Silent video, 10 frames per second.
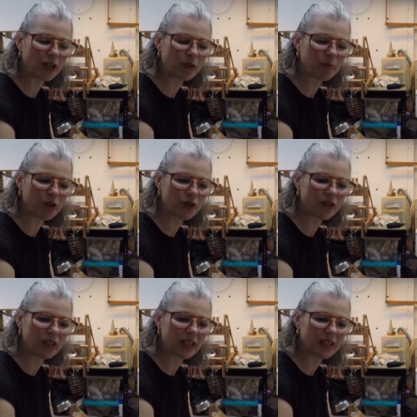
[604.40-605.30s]
over the past few
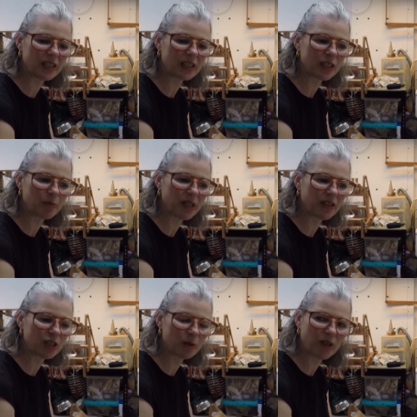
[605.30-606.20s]
years has been
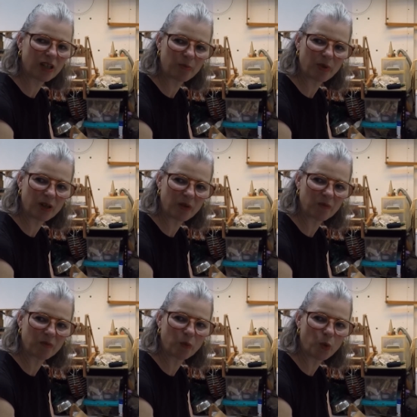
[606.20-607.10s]
inspired by
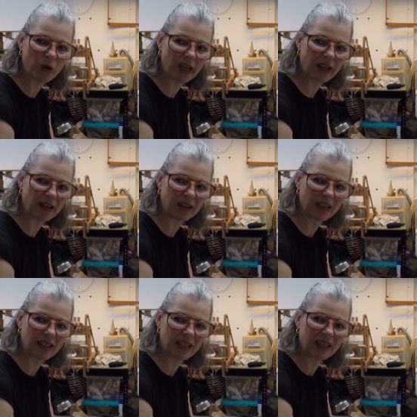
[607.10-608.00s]
walking,
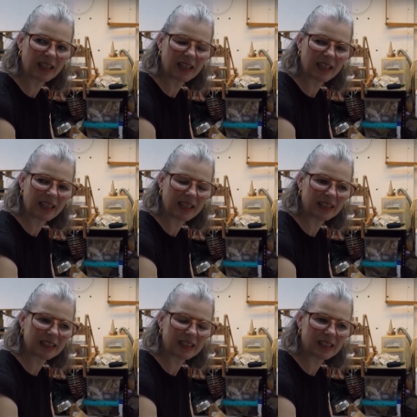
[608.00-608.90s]

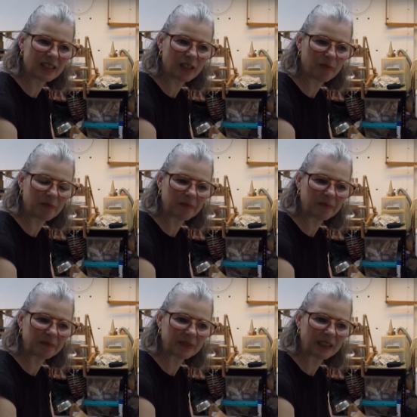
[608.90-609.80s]
and
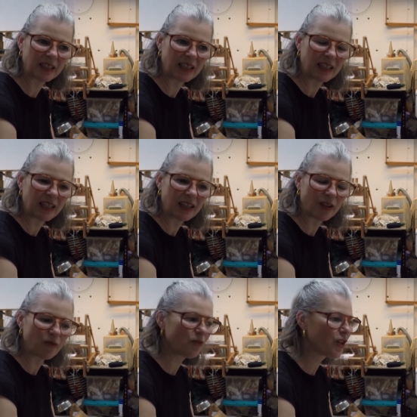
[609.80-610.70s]

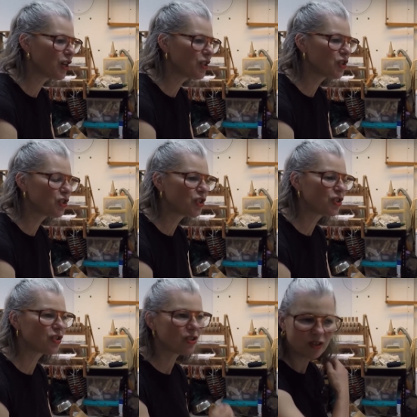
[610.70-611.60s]
the
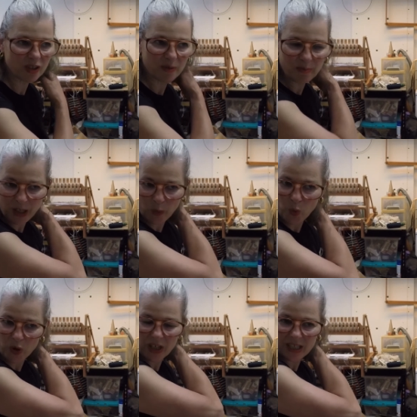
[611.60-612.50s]
first big
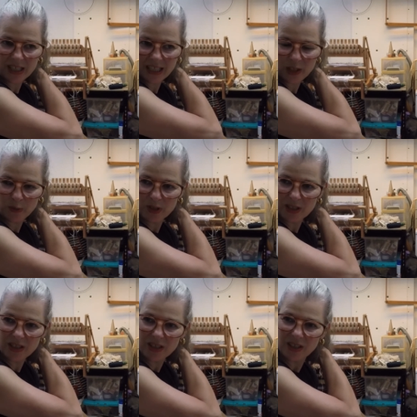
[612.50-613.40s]
walk I did was